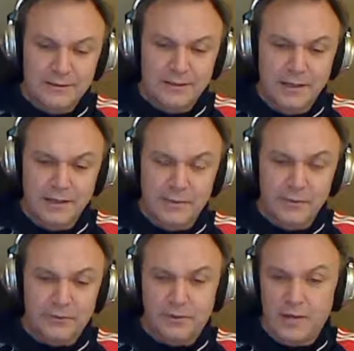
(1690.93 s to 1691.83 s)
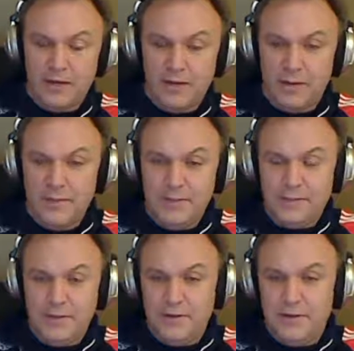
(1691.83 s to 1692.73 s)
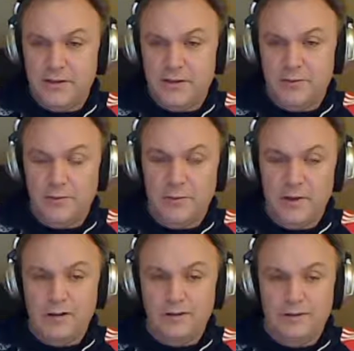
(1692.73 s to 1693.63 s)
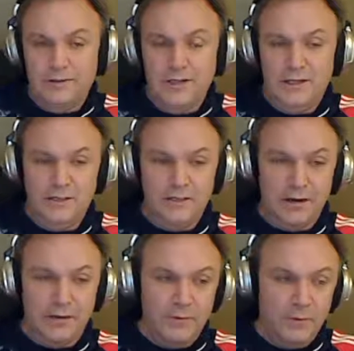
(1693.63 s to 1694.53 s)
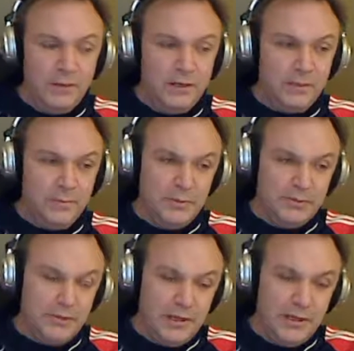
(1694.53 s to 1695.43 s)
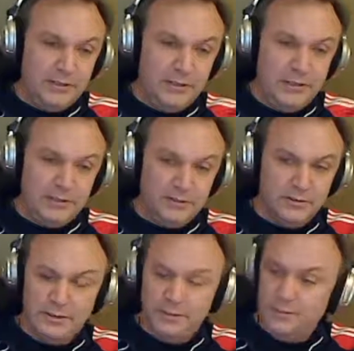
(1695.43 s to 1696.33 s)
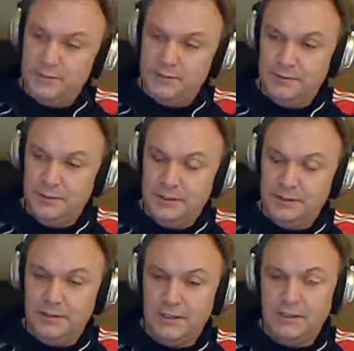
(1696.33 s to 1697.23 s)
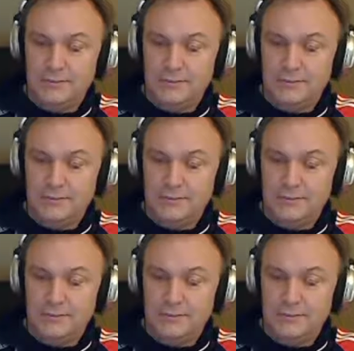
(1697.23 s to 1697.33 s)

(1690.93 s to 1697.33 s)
And they both got a lot of minutes down there, and they did really well. And Hervo went on to play for the Haitian national team, and